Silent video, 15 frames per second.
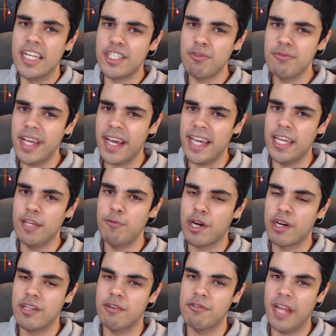Today, we are
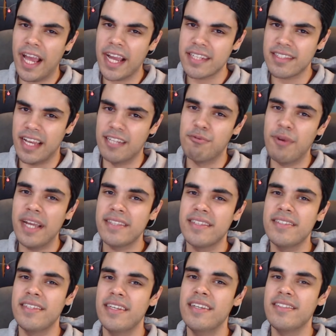gonna react and rate
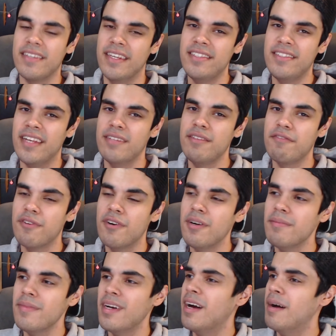this year's ECND
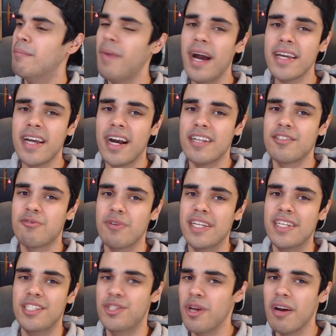from my
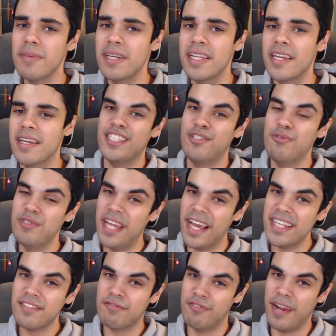country, Germany.
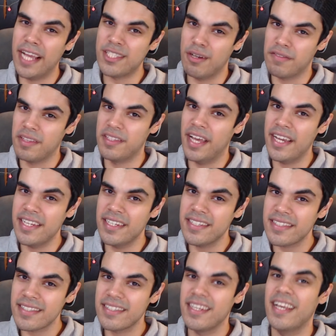Today's phrase of the day
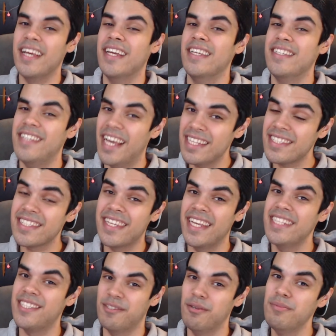is Jetzt
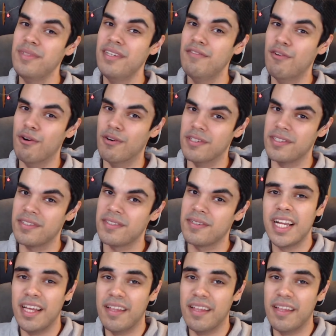geht's die Wurst.